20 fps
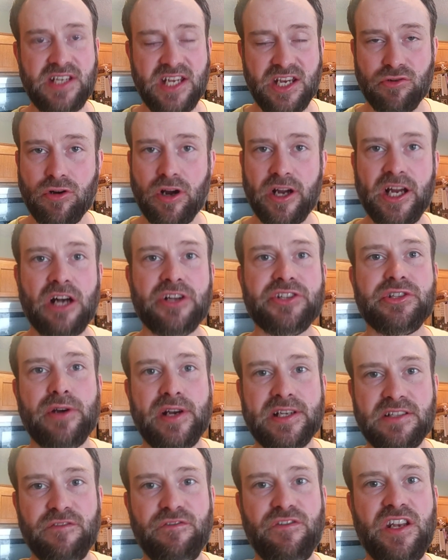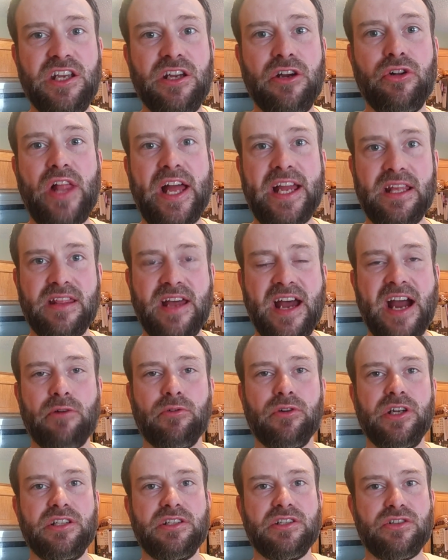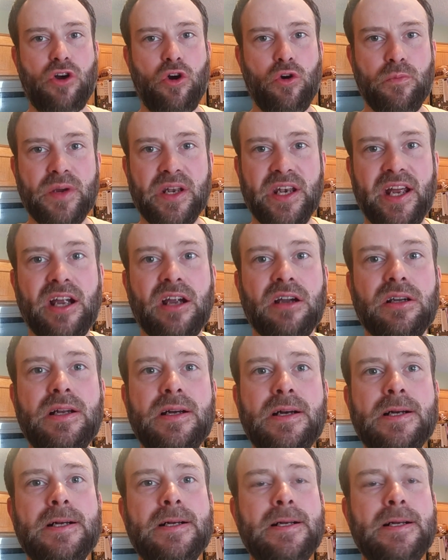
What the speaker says: T-Roy also has a video like that where he just open air